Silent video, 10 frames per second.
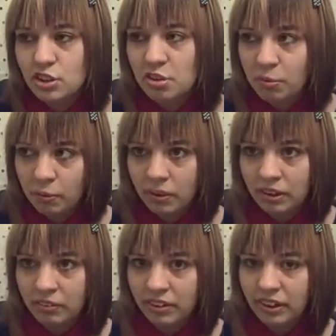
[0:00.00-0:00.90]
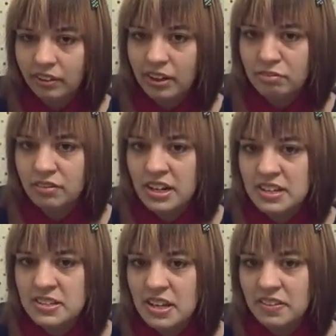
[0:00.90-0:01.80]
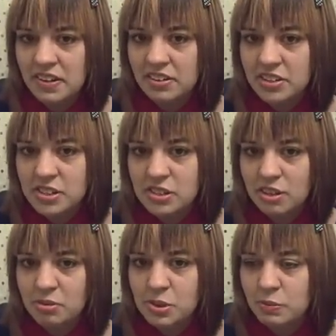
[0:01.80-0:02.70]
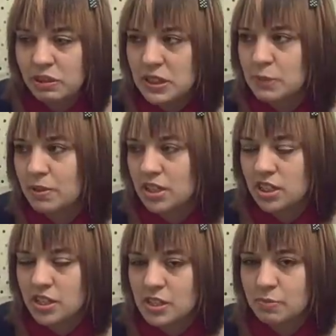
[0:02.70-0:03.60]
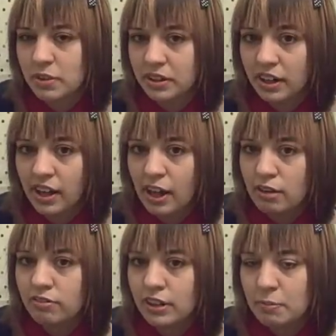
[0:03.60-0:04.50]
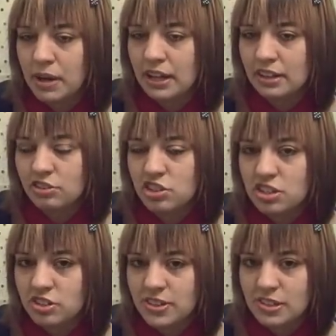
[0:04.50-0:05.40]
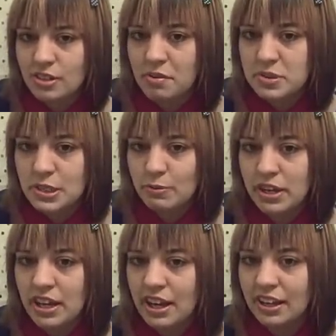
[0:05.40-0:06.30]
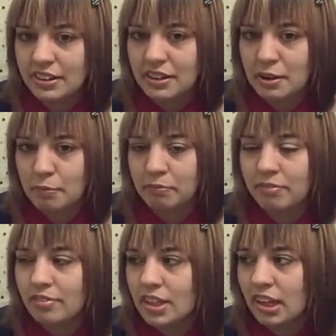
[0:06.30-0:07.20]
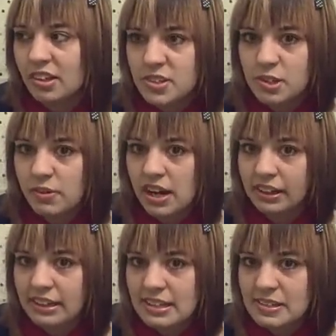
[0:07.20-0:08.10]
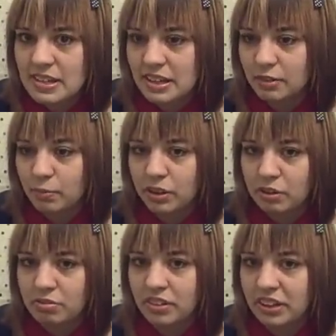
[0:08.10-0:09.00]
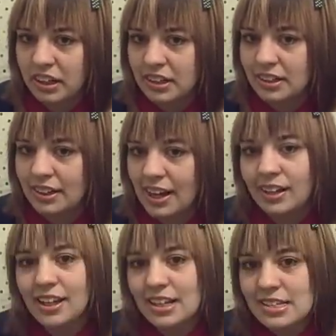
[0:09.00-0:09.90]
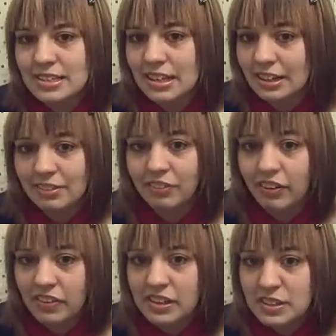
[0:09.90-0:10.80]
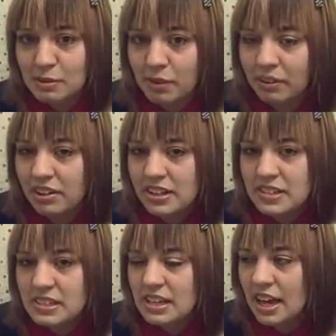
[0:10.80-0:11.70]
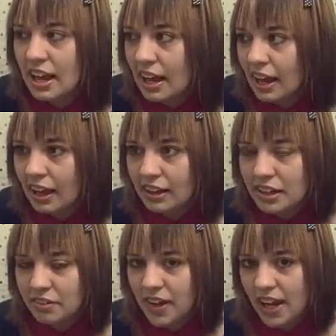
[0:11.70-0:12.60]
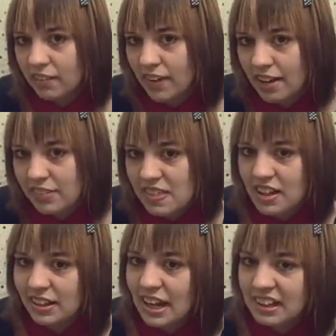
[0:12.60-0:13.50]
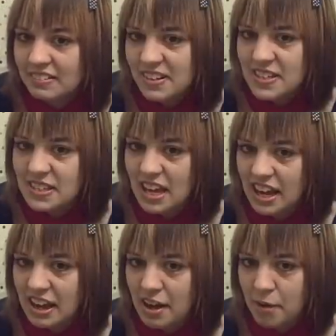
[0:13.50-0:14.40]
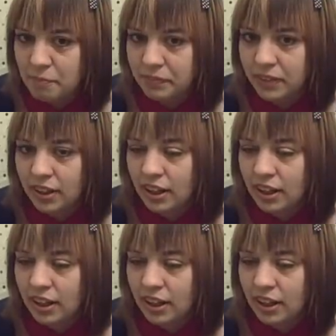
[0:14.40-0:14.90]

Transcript: two really, really great friends, and they are just so sweet, especially this one friend of mine, and she's just so sweet and um, so honest and wonderful, and I can't say enough good things about her because, you know, I don't have anything negative to say. Um,